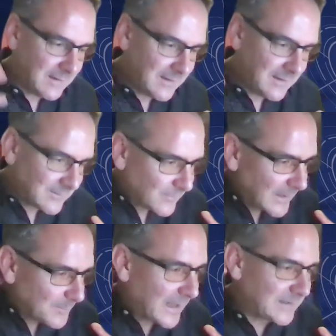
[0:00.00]

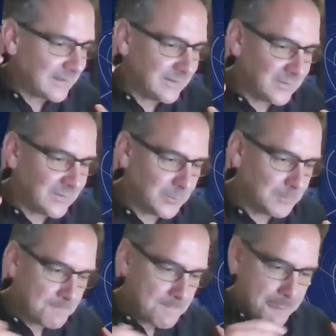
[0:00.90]
developed that into
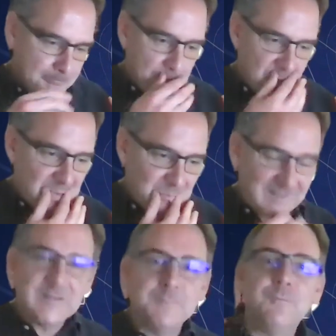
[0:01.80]
the
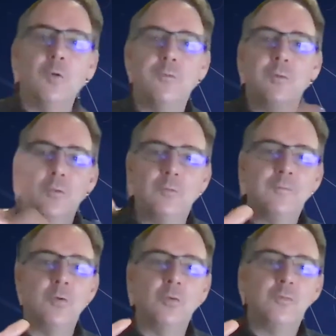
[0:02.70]
metaphor
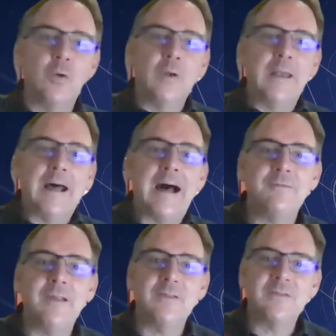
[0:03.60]
for life,
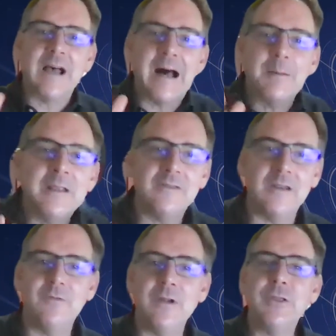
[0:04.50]
as timing is
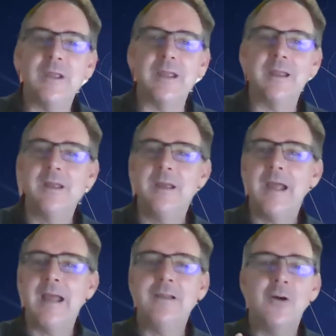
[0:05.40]
everything.
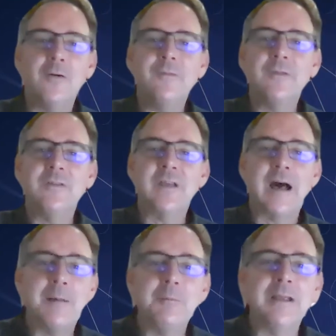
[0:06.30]
And often
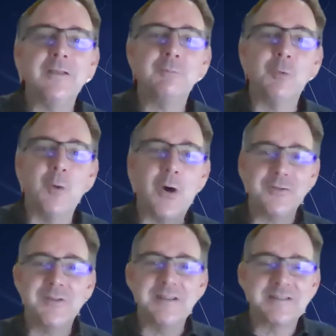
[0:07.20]
timing is more
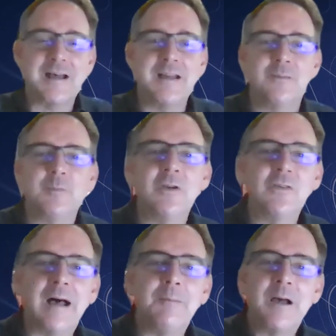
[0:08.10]
art than science, because
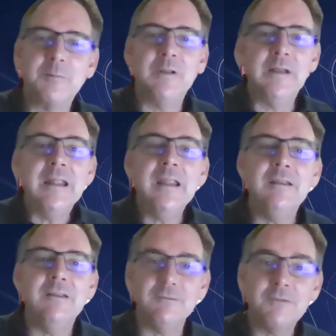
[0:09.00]
I might
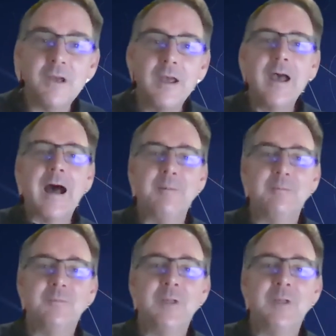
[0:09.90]
believe I'm